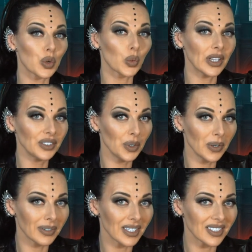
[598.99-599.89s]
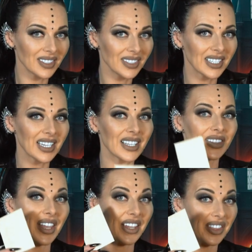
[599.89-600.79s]
When you are ready,
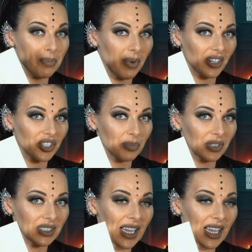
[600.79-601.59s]
Take the parchment